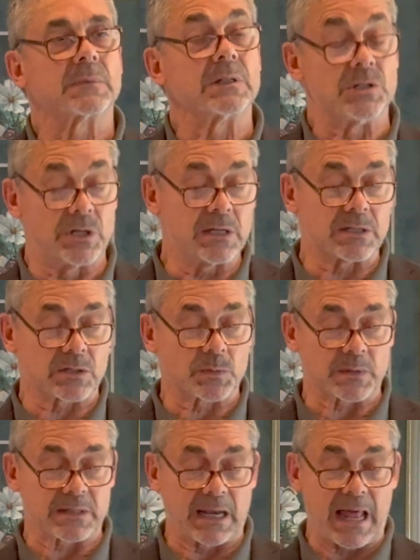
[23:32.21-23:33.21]
Jesus
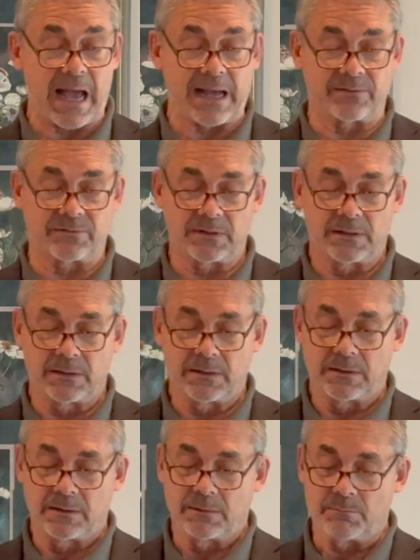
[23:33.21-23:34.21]
was alive.
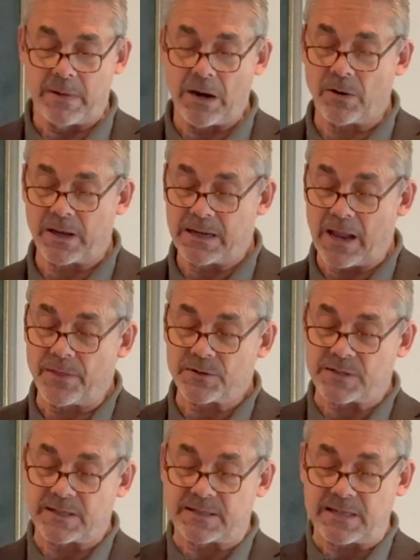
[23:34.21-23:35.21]
Mary and others
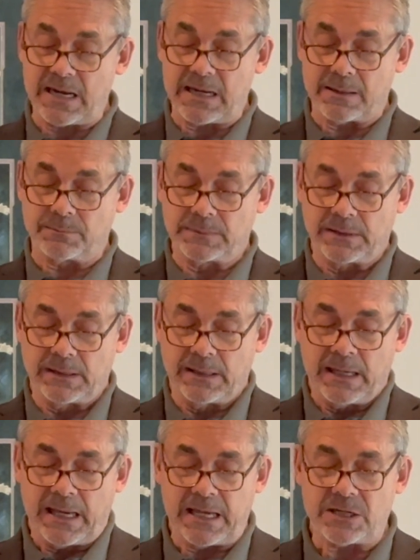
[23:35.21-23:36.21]
had seen him.
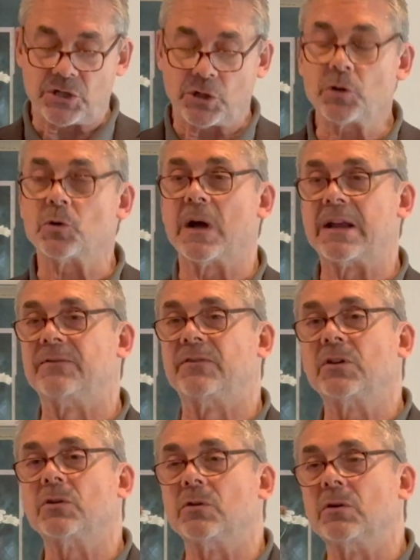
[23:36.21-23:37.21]
He too had
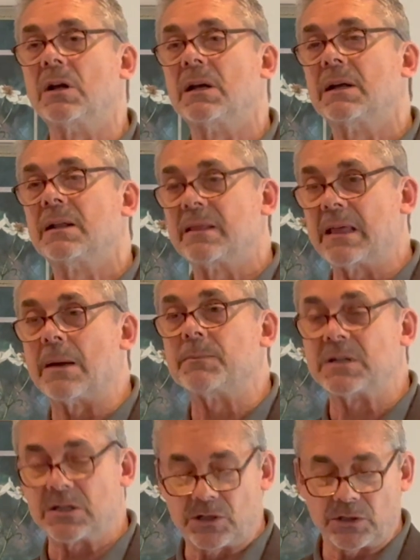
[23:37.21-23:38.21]
viewed the
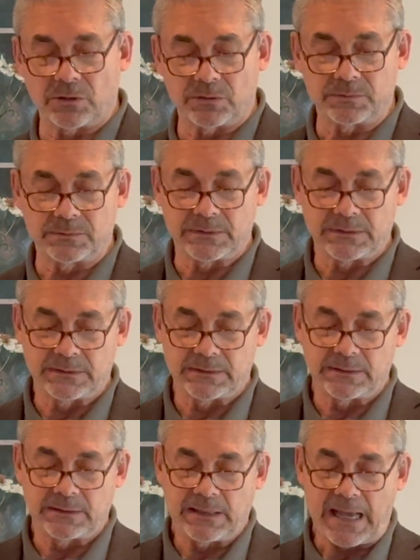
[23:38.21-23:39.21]
empty tomb.
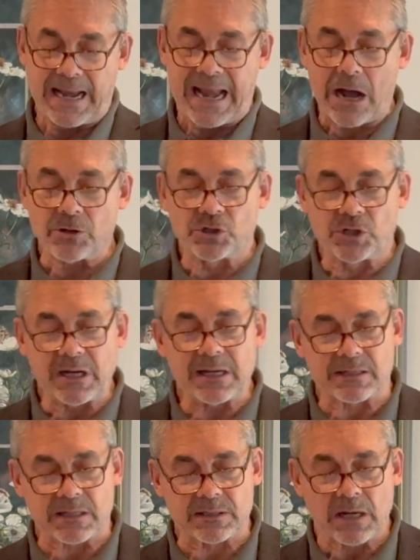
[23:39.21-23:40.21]
And now
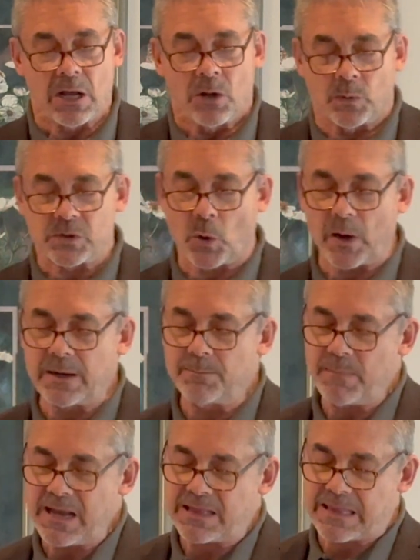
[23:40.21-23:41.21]
Jesus was going to
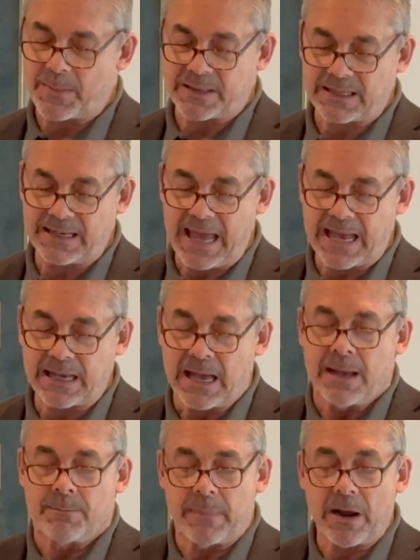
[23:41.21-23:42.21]
meet them at the lake.
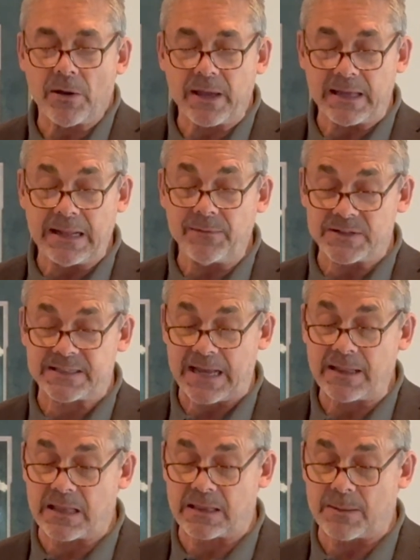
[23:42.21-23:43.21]
Mary had even
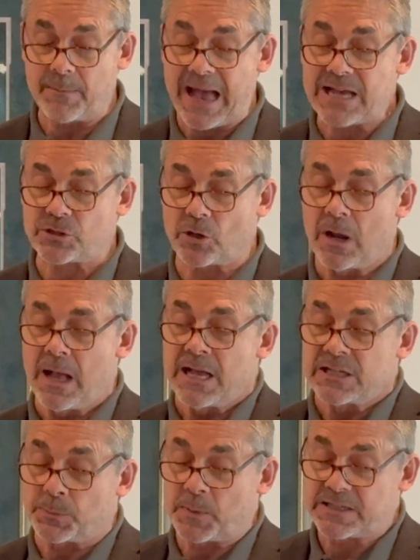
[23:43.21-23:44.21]
said that the Master
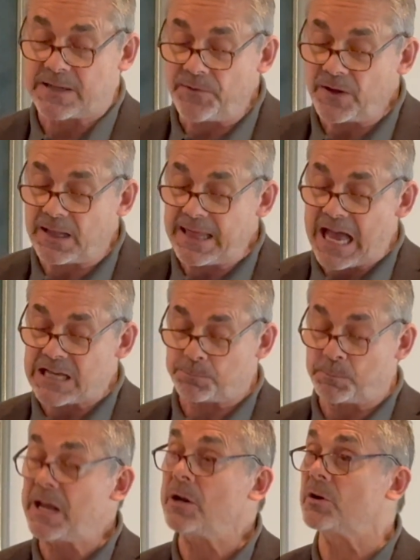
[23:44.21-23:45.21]
specifically asked
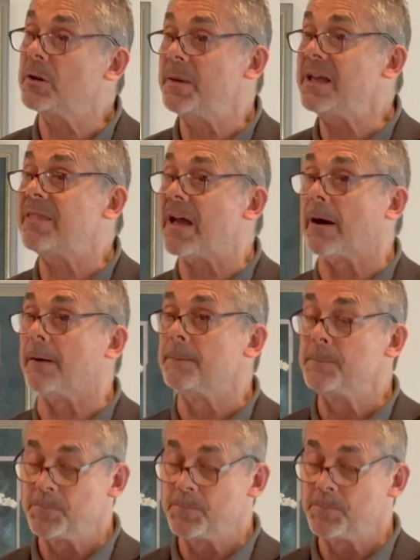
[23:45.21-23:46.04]
Peter to be there.